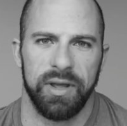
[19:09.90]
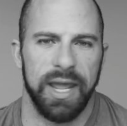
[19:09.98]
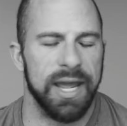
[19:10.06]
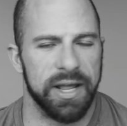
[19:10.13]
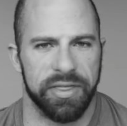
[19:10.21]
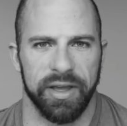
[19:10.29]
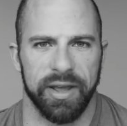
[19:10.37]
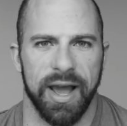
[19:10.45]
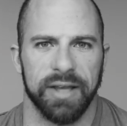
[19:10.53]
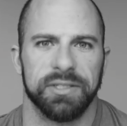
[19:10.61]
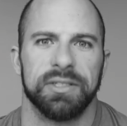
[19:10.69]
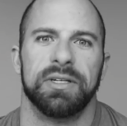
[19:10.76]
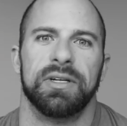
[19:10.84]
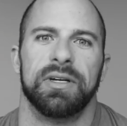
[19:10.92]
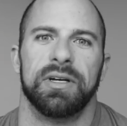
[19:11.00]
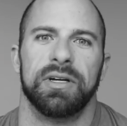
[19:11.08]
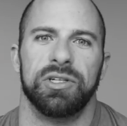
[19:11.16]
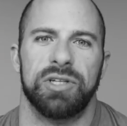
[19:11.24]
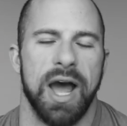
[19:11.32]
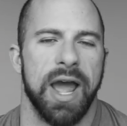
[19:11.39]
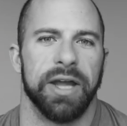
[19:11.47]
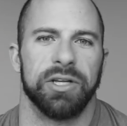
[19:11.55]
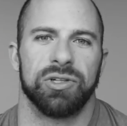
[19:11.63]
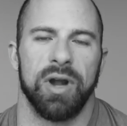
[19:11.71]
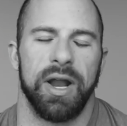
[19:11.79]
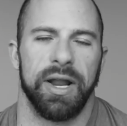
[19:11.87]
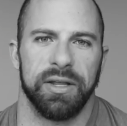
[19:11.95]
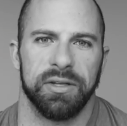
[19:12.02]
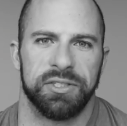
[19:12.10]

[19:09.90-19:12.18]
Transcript: anything, guys, diet, training,